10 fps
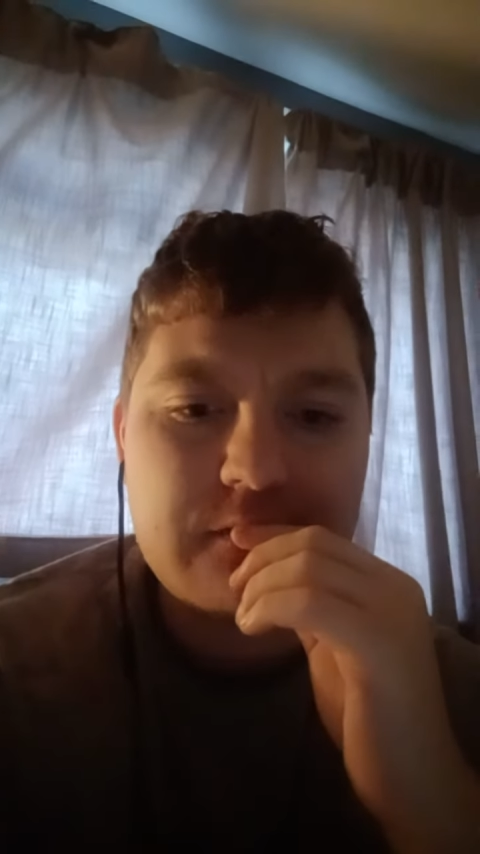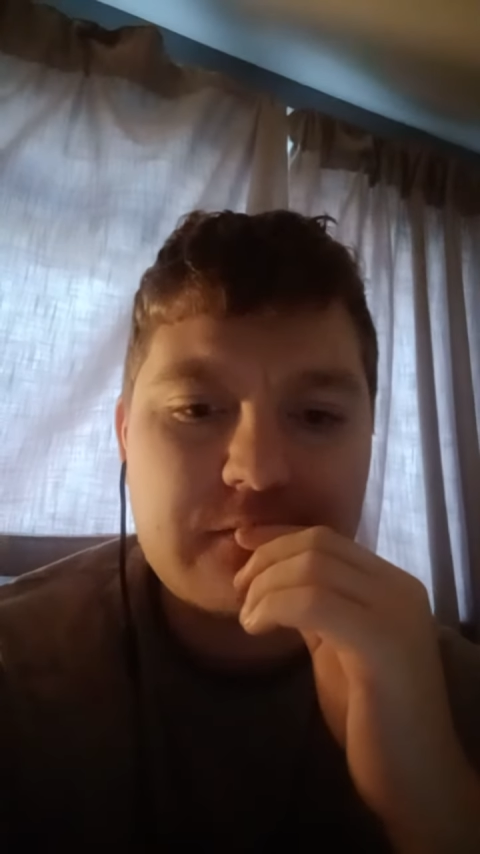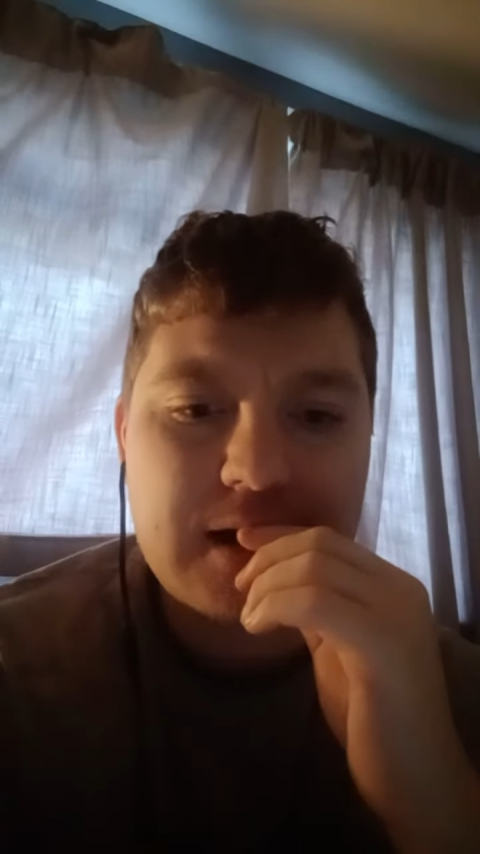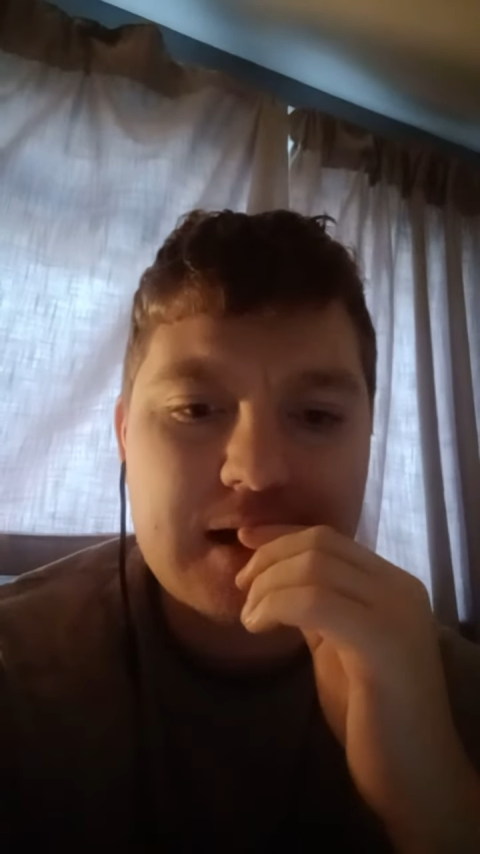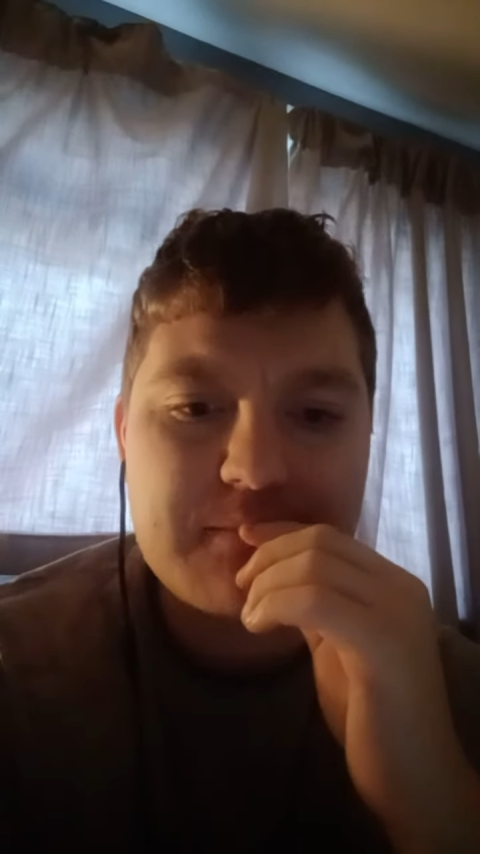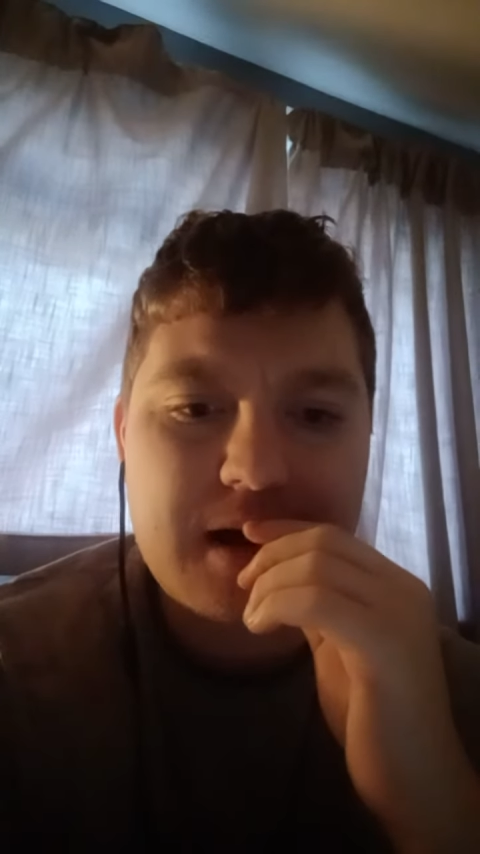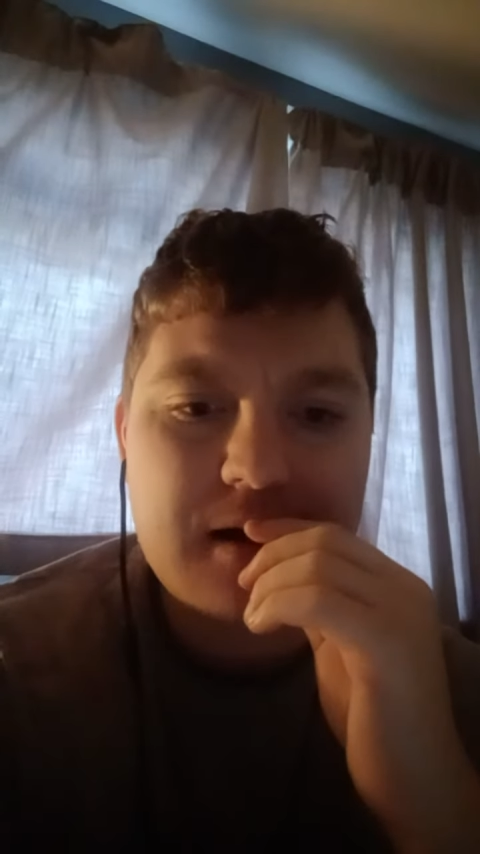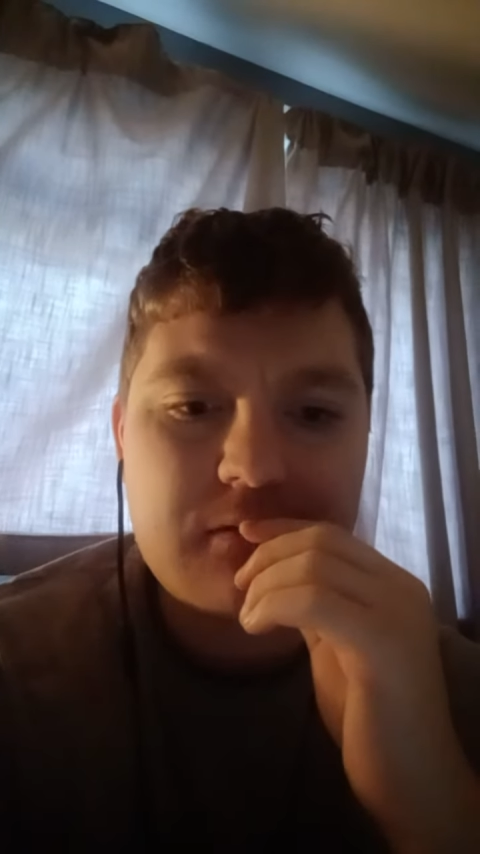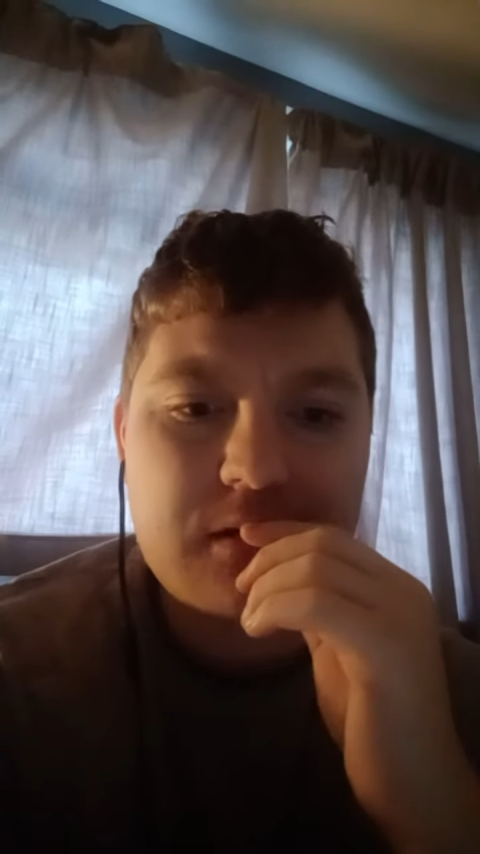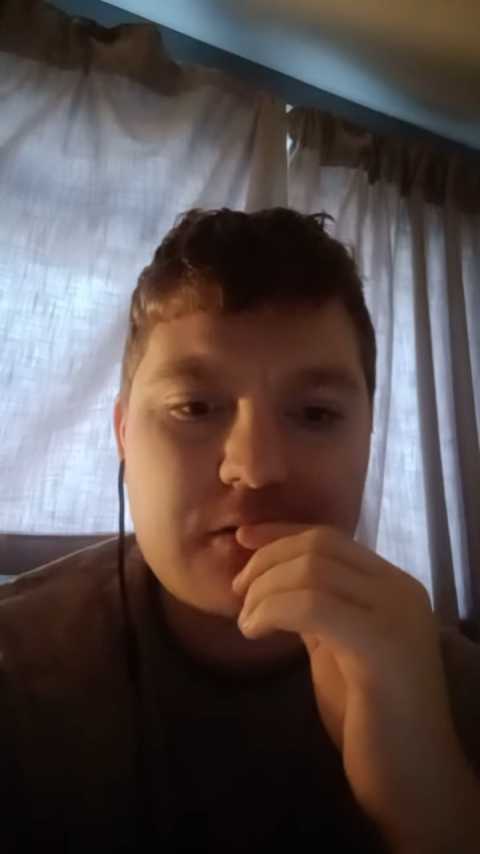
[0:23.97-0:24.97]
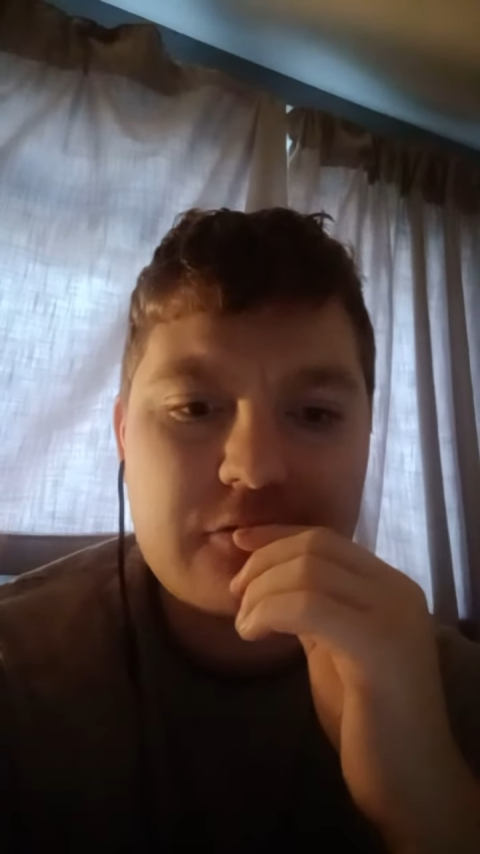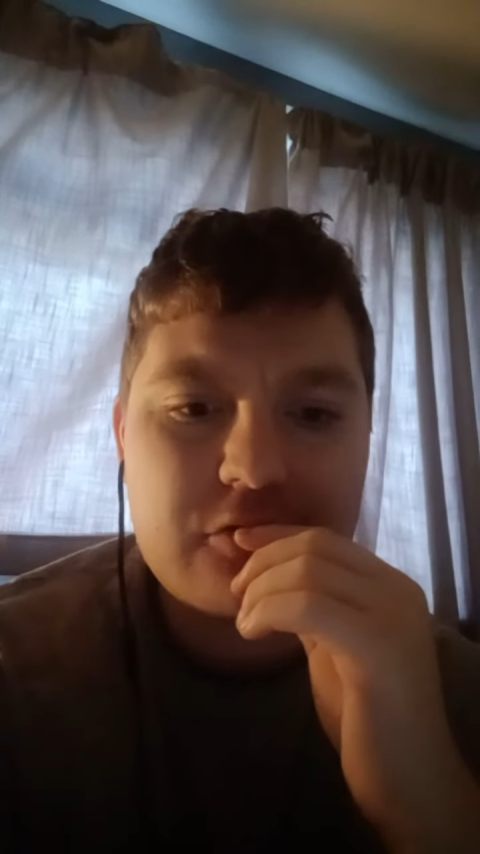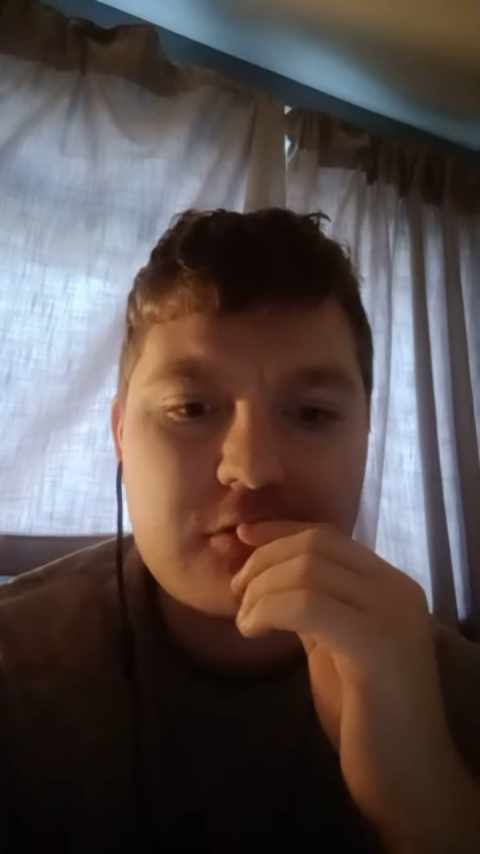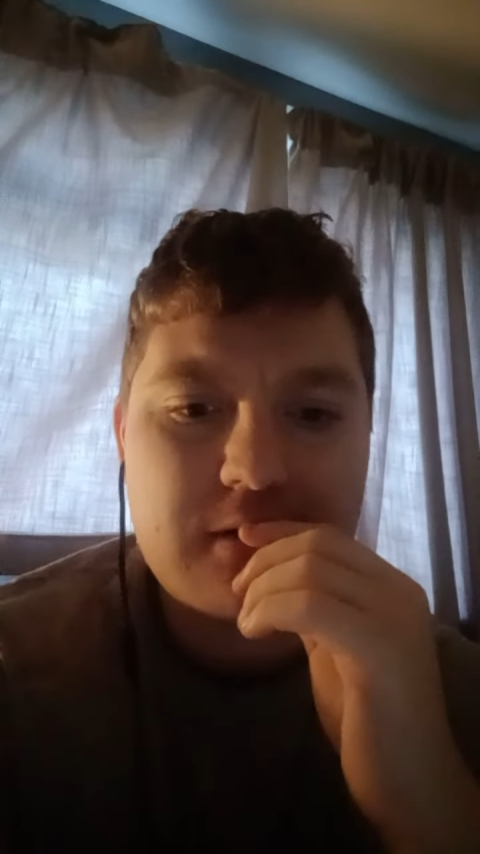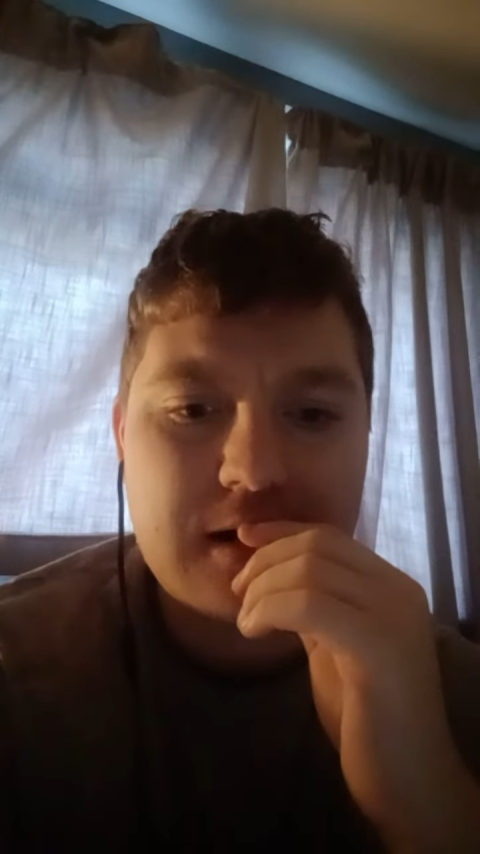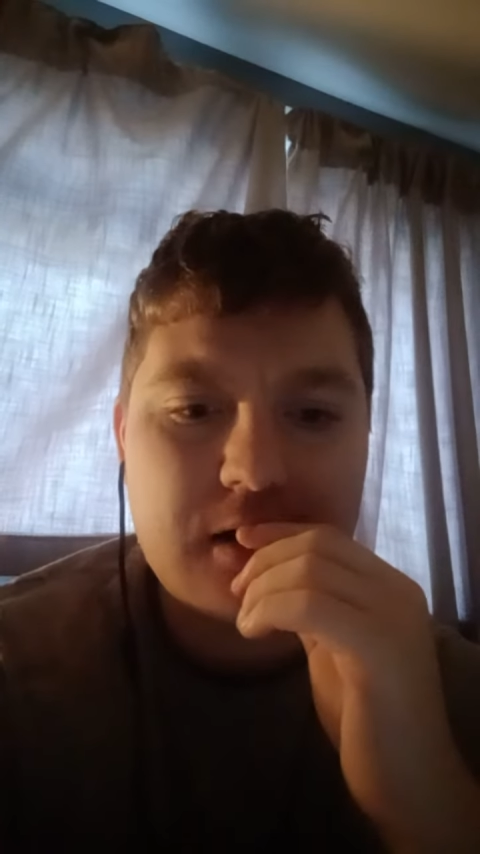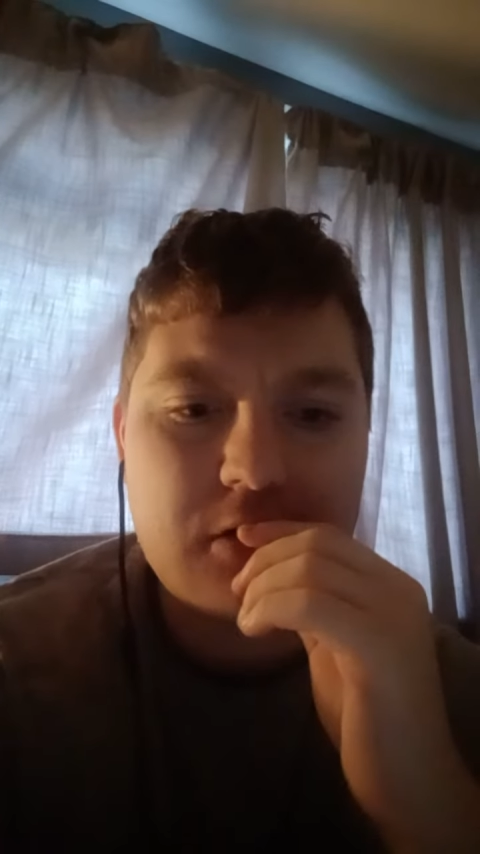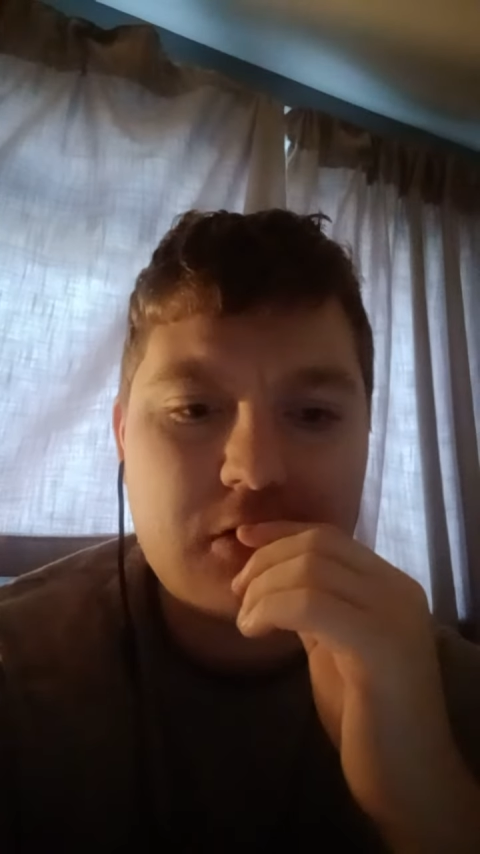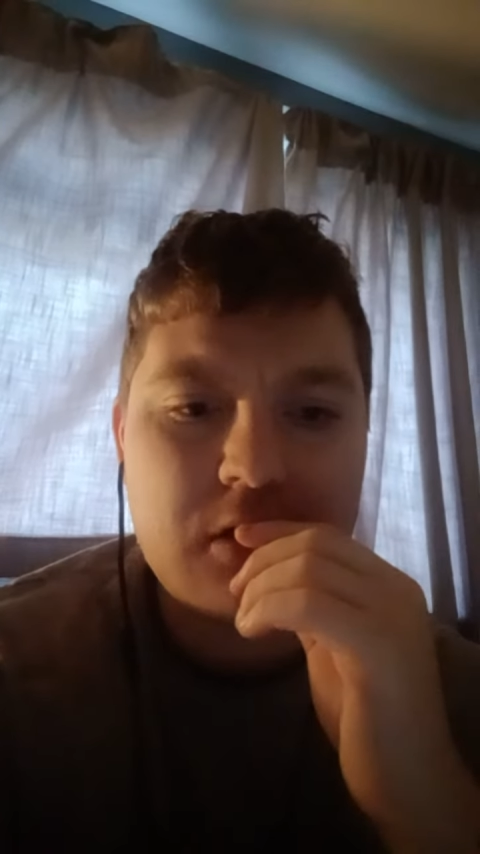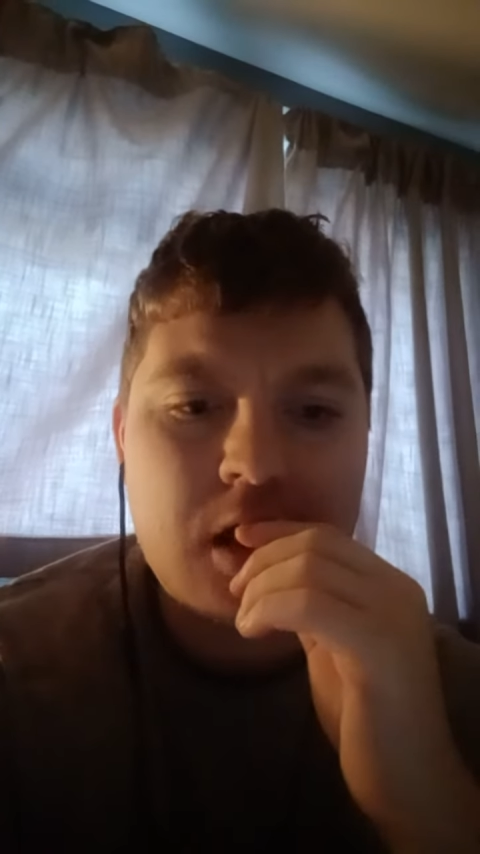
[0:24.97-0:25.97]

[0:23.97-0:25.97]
thy power throughout